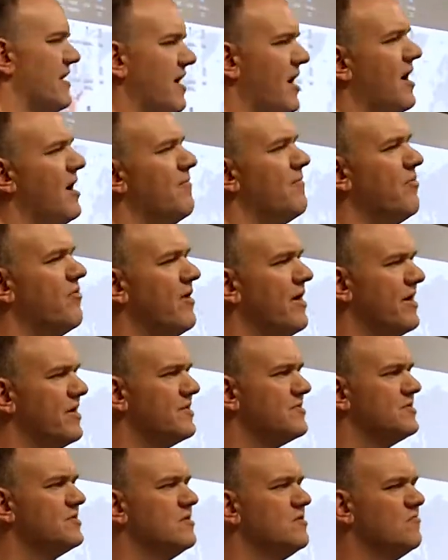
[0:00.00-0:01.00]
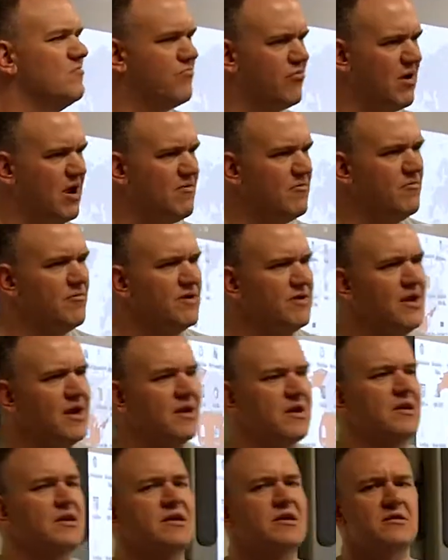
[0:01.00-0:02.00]
complex and probably
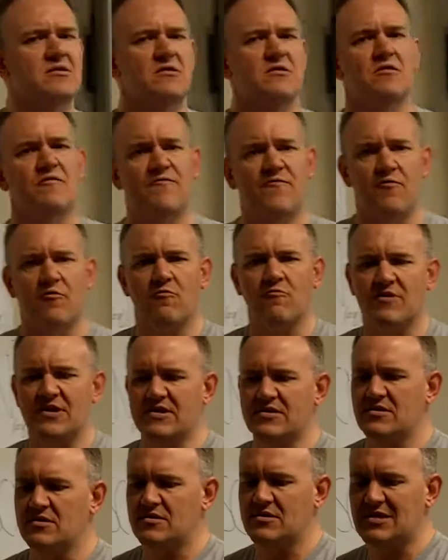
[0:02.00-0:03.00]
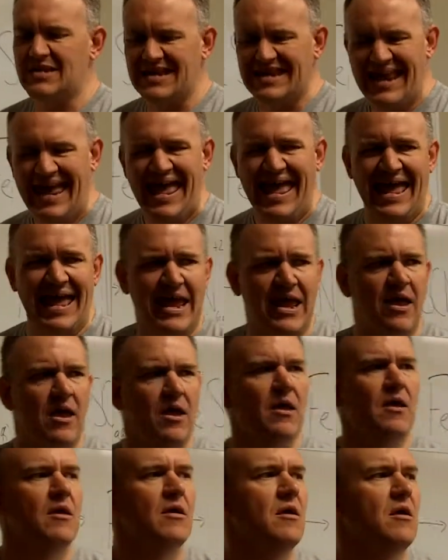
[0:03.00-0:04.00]
not going to get to the full reason today.
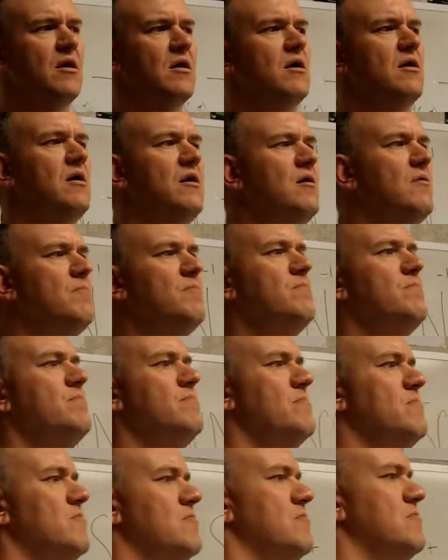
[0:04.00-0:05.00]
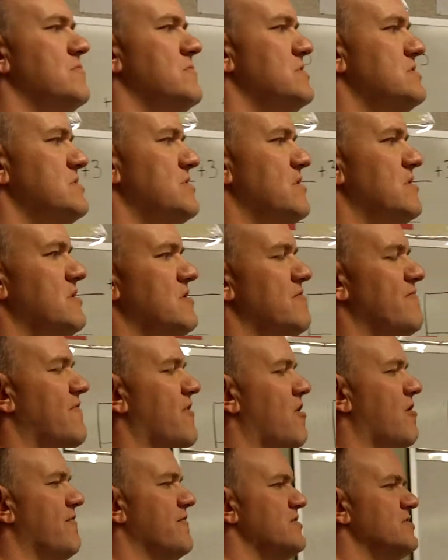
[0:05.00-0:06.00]
It's going to
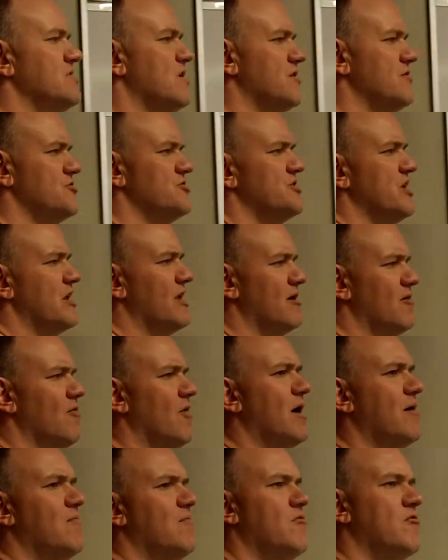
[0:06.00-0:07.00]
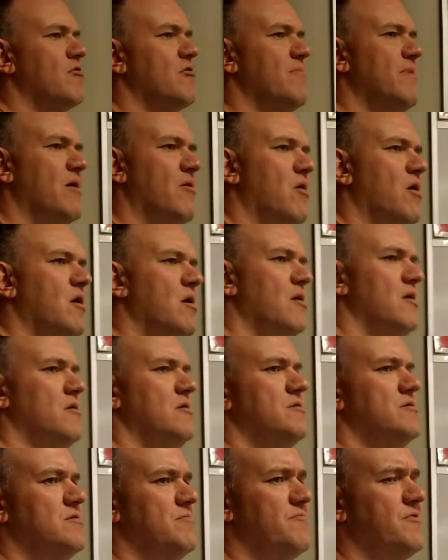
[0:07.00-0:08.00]
involve us understanding a lot more about
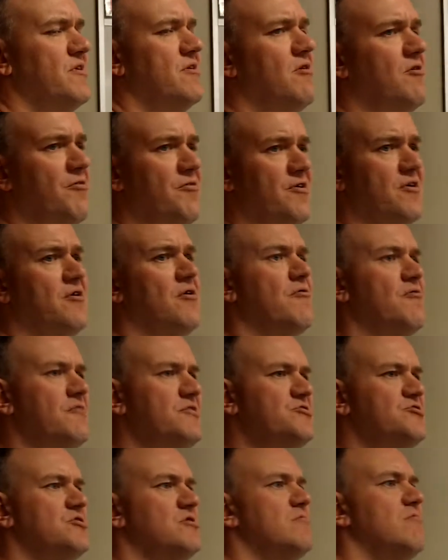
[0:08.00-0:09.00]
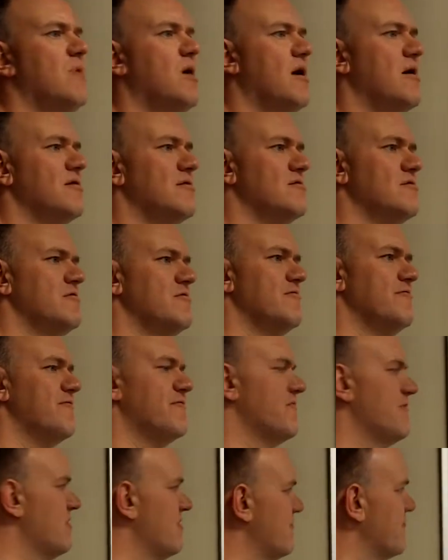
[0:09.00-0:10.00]
something called the collision model
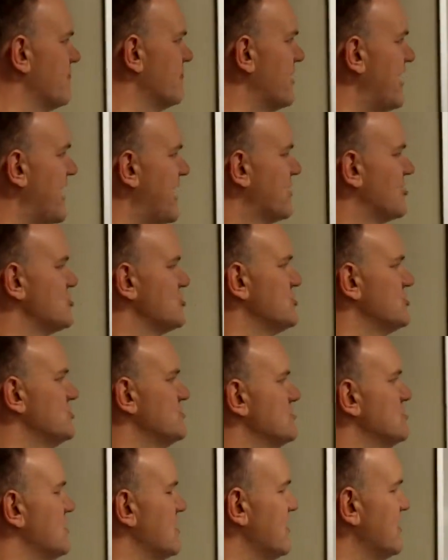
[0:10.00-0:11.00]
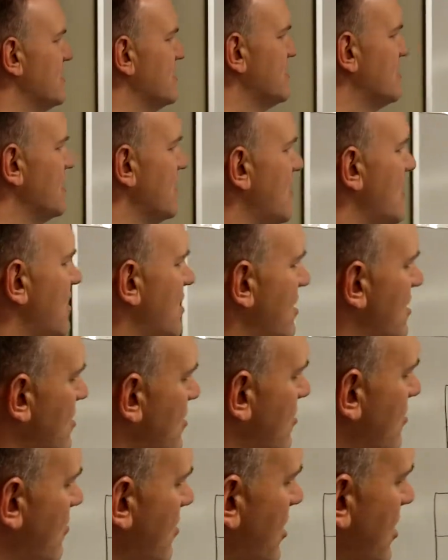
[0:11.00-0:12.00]
of reactions. And
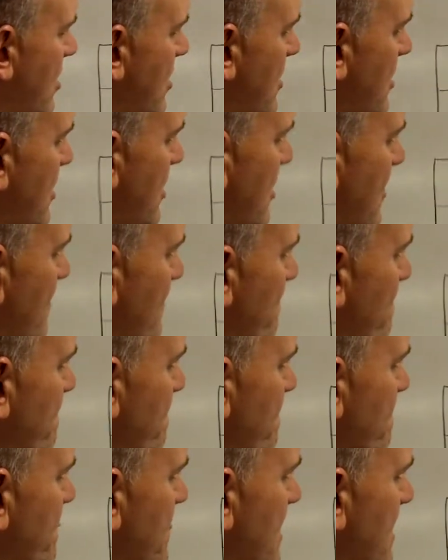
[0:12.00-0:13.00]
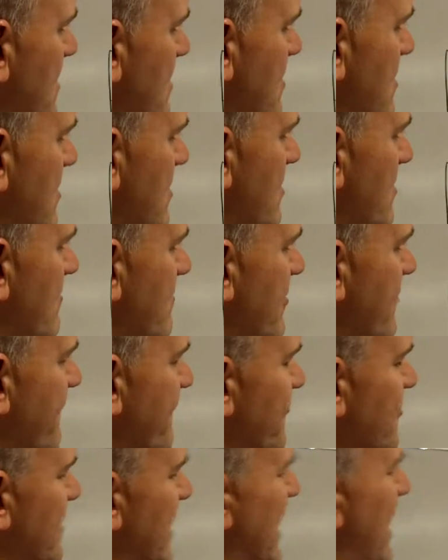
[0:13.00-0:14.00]
but
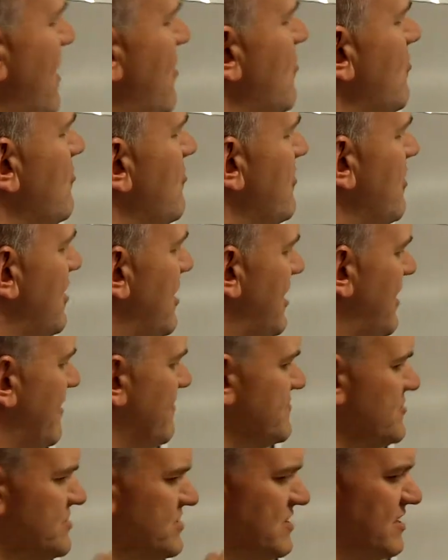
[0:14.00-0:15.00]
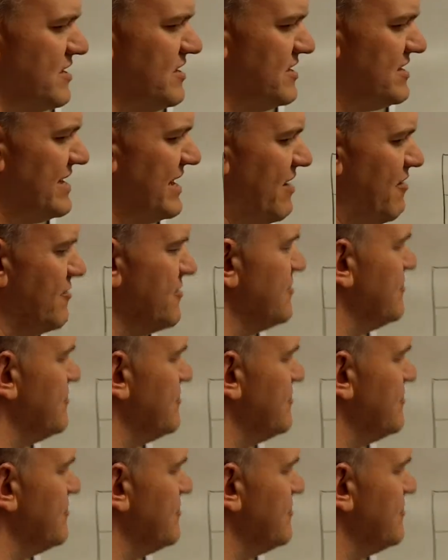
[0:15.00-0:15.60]
for now, I'm just going to tell